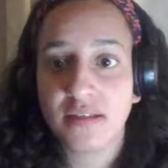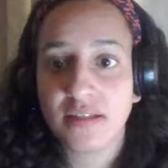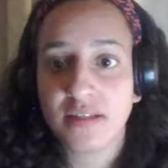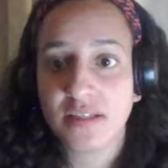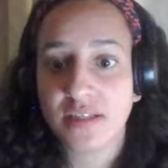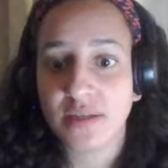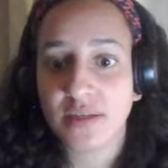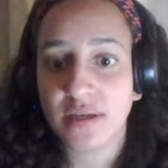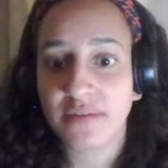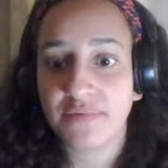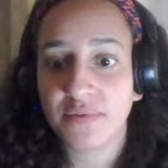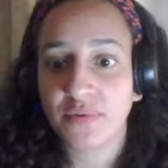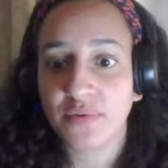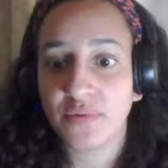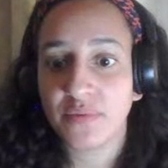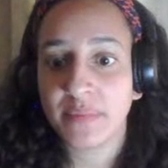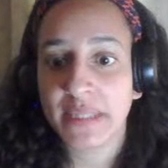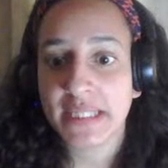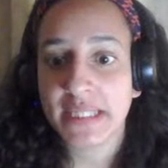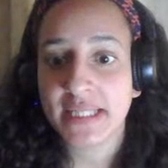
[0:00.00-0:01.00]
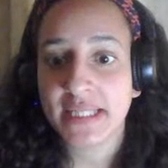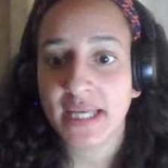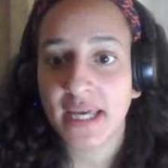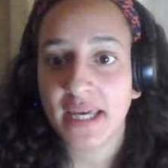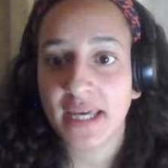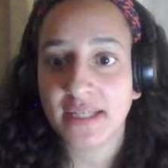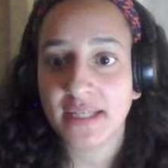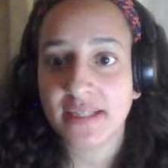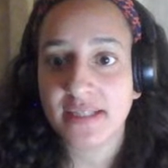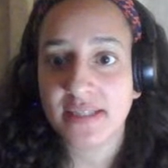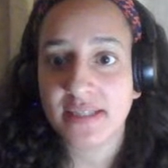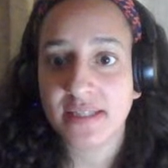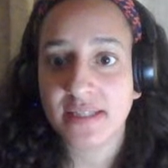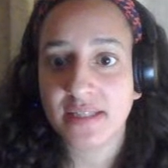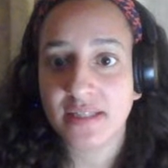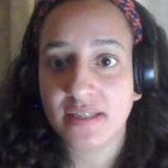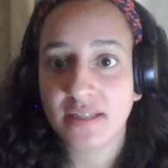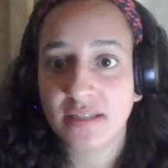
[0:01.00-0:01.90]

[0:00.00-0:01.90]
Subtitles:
So I've got all my text.